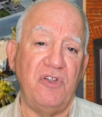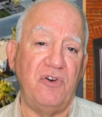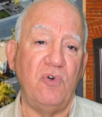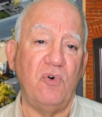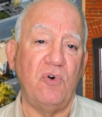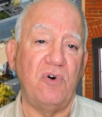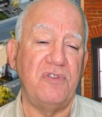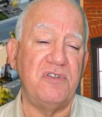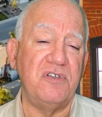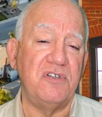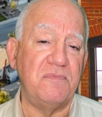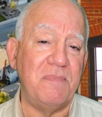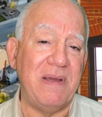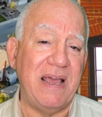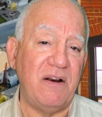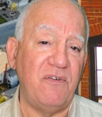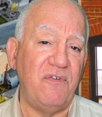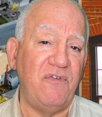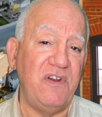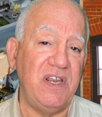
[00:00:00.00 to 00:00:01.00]
north is
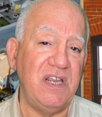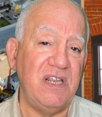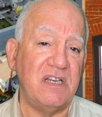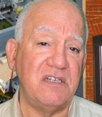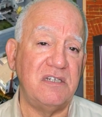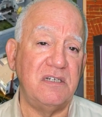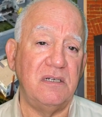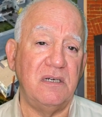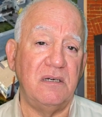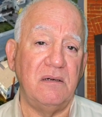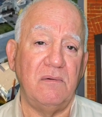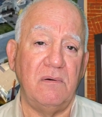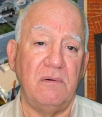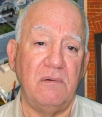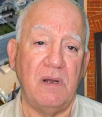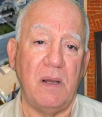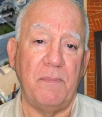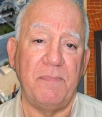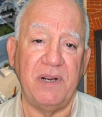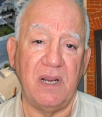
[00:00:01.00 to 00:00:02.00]
Menifee. That's a
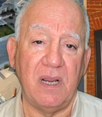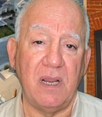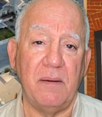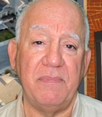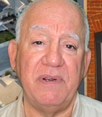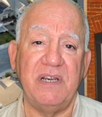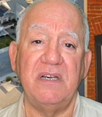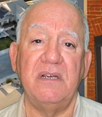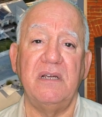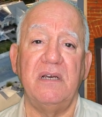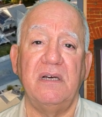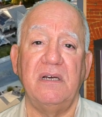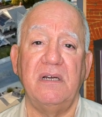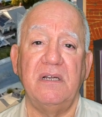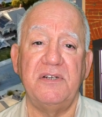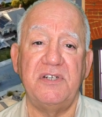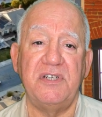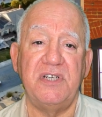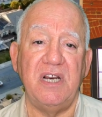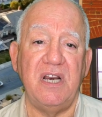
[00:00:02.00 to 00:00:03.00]
up-and-coming
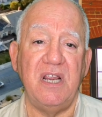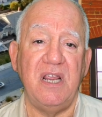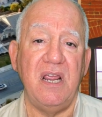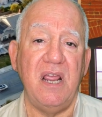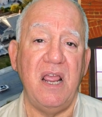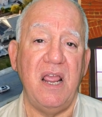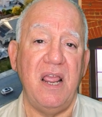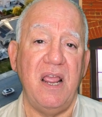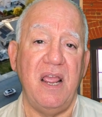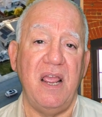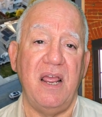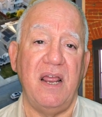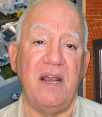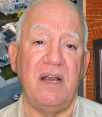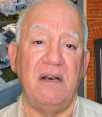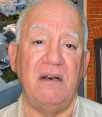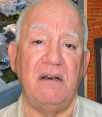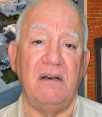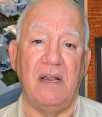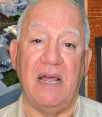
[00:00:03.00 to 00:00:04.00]
city,
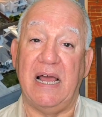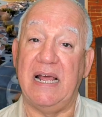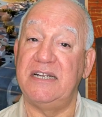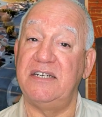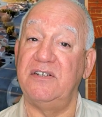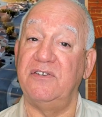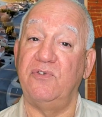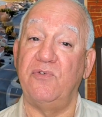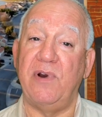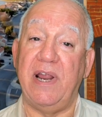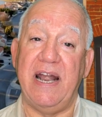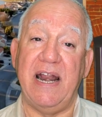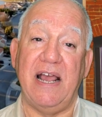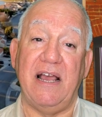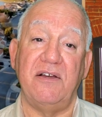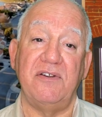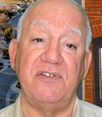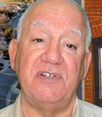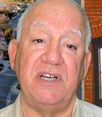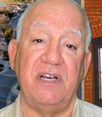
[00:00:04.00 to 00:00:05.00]
and lots of great
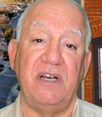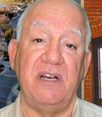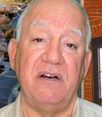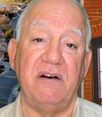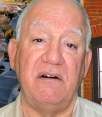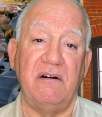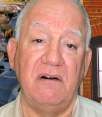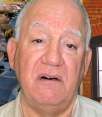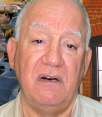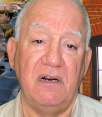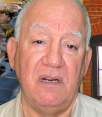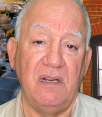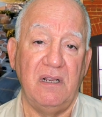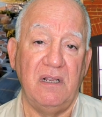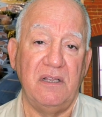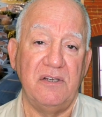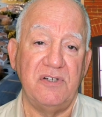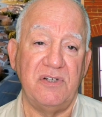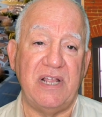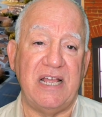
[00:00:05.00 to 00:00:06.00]
housing there.
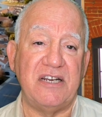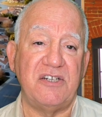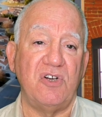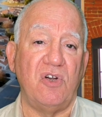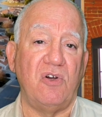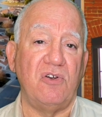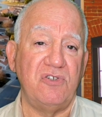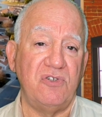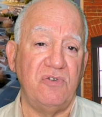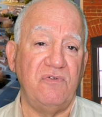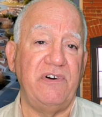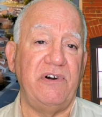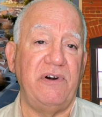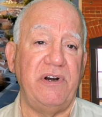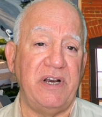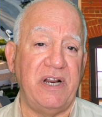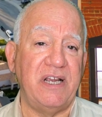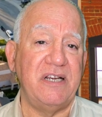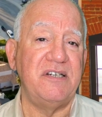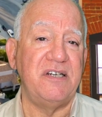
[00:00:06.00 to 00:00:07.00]
So that's also a very
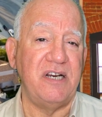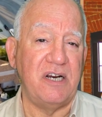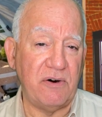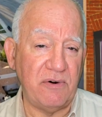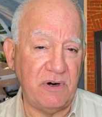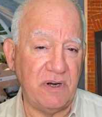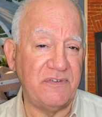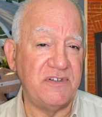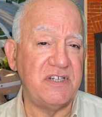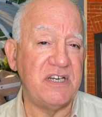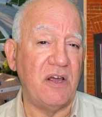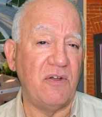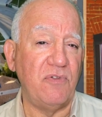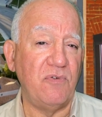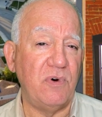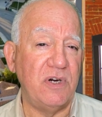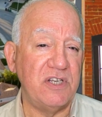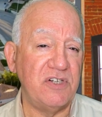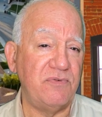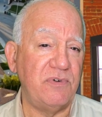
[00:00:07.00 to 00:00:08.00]
nice area of
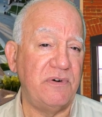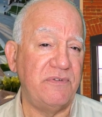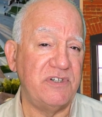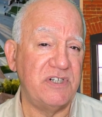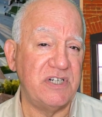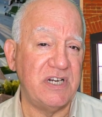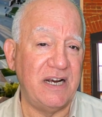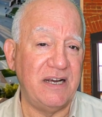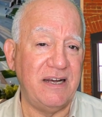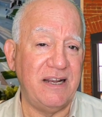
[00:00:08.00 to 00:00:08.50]
Southwest Riverside